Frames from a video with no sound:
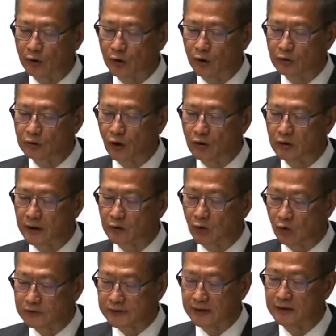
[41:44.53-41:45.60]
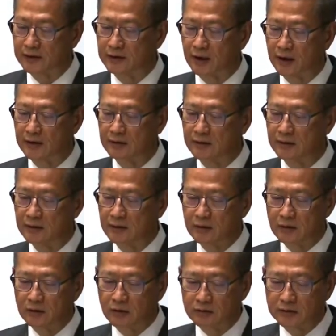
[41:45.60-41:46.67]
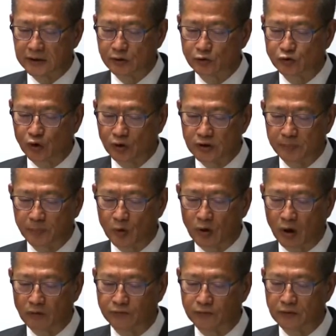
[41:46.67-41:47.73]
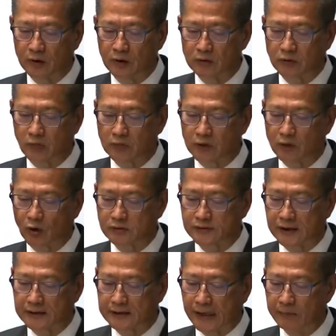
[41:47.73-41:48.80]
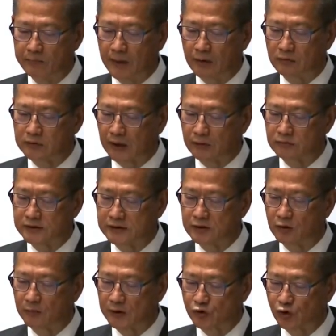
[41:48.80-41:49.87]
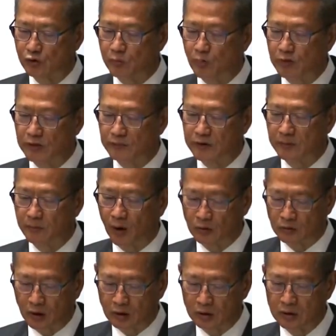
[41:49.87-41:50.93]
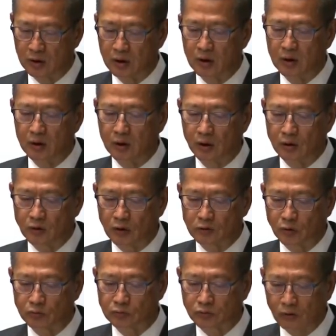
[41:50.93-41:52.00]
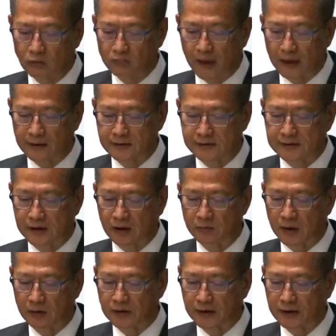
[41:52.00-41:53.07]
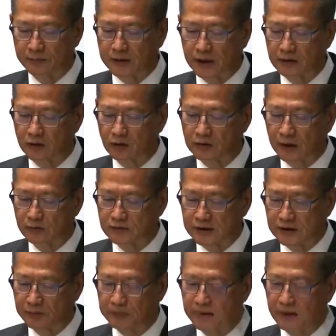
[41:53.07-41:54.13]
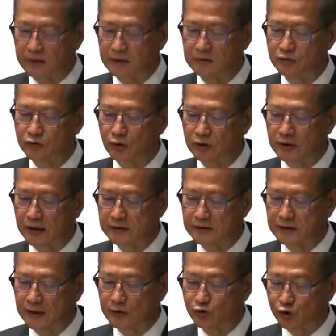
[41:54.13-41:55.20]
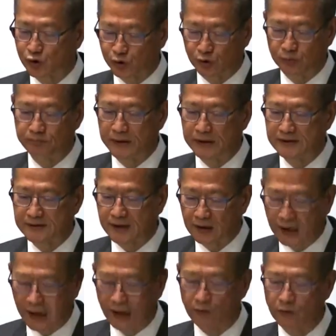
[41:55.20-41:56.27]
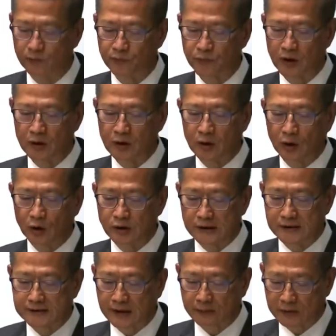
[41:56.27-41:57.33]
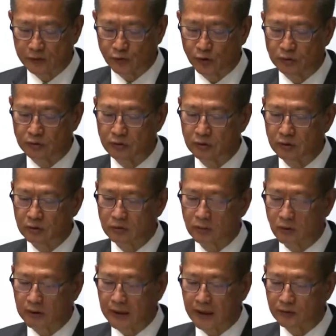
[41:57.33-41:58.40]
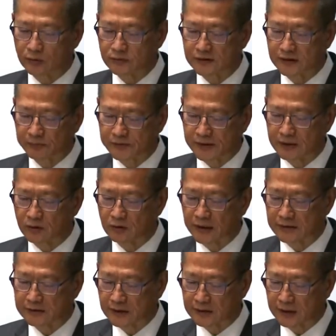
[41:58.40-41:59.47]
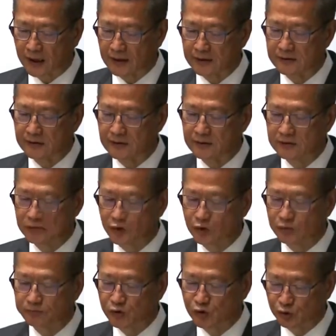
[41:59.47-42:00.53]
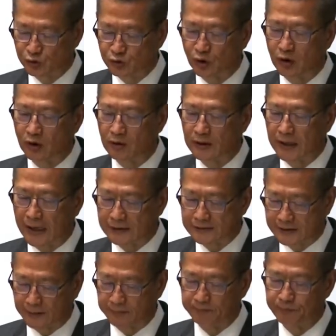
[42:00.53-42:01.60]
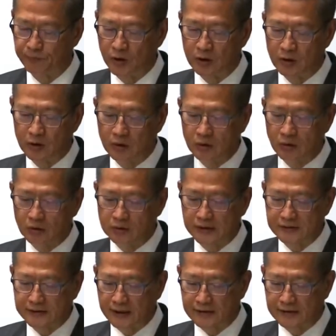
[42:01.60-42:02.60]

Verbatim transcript: commerce and trade, as well as a home for corporate headquarters. In face of rising unilateralism, it is all the more important for us to actively promote multilateralism, dismantle various barriers, and strengthen Hong Kong's links with the international community. We should further expand Hong Kong's trade, investment, and tax agreement networks. The free trade agreement and